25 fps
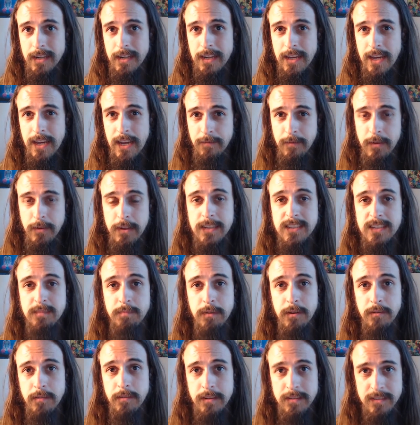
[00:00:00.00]
Every
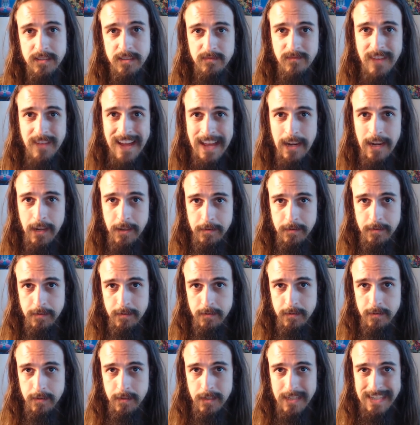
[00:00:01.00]
experience is valid.
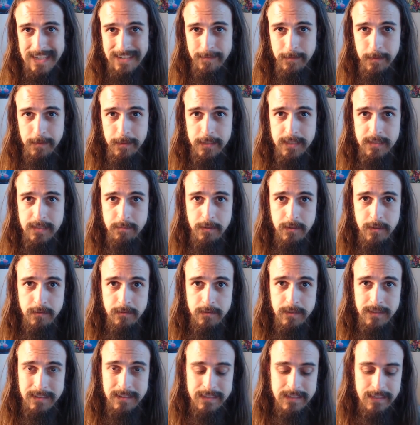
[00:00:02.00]
Every
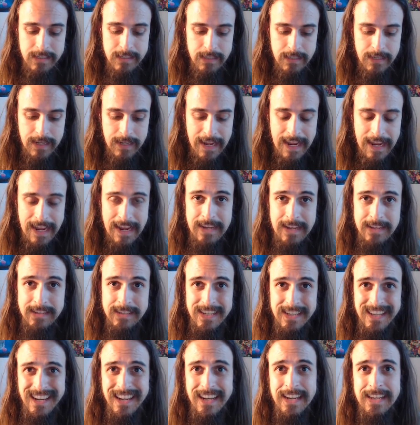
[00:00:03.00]
experience has
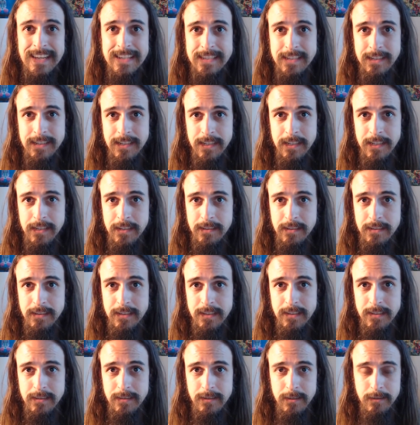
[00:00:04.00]
a lesson in it.
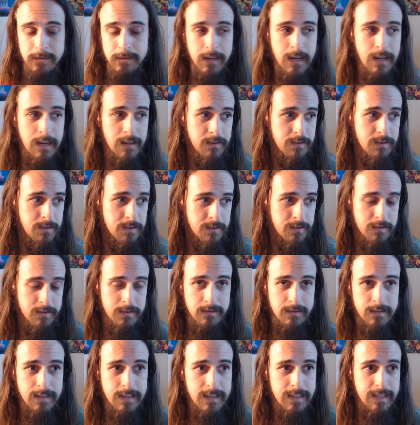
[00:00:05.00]
You're not just
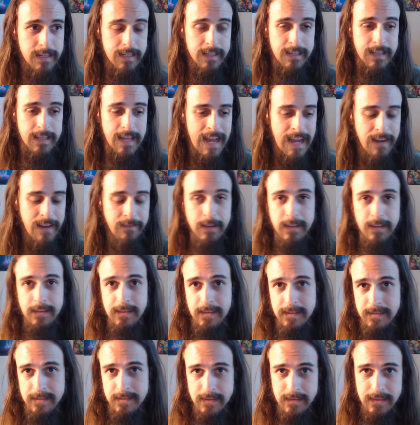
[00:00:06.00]
having
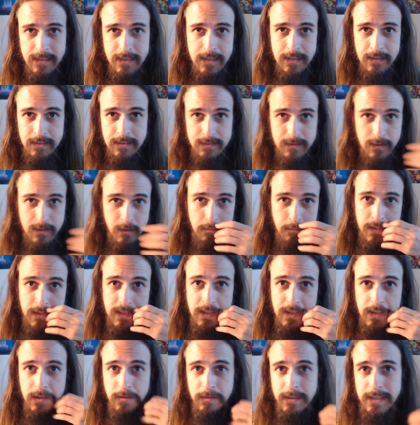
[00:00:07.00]
these things being
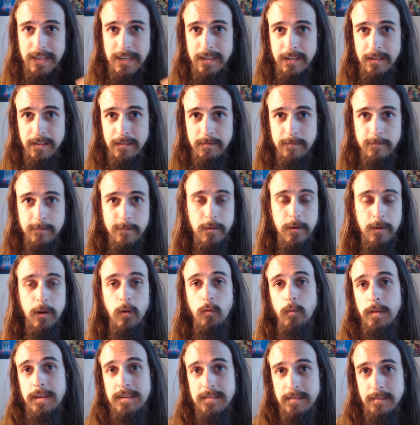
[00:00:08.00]
created for no
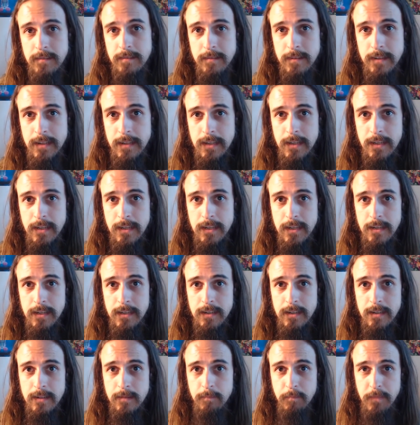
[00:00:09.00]
reason.
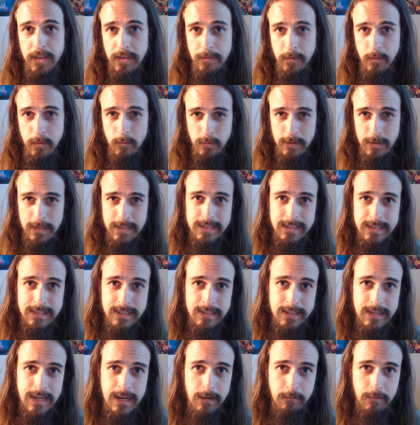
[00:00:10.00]
If you really sit
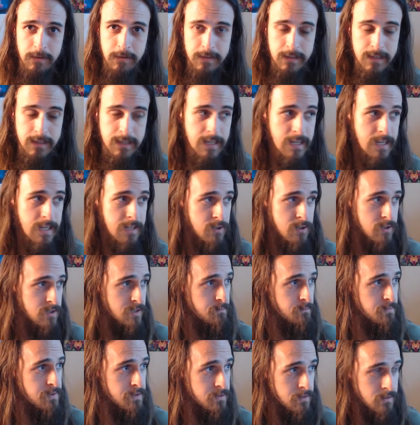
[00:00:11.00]
down with it and just
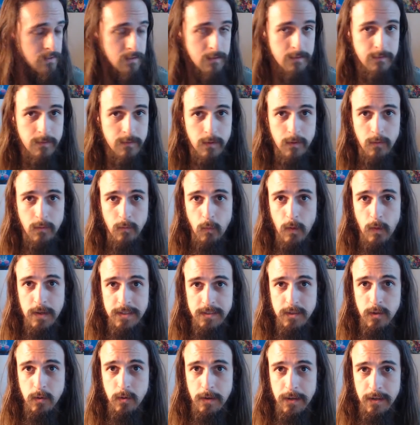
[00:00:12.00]
observe what's
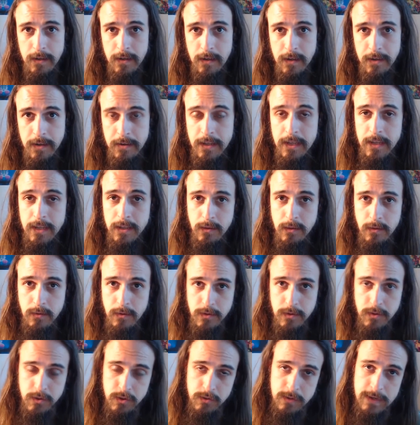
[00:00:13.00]
going on, you
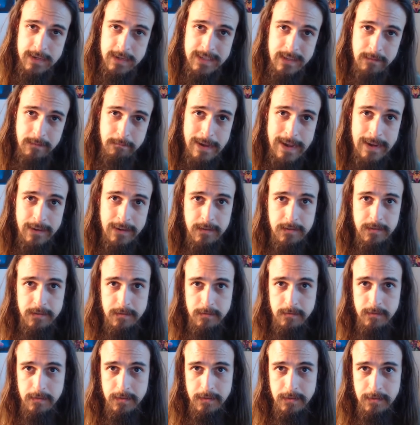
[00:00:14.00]
can trace it back to
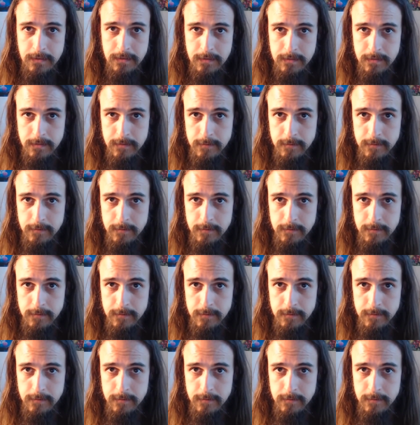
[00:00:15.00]
certain things.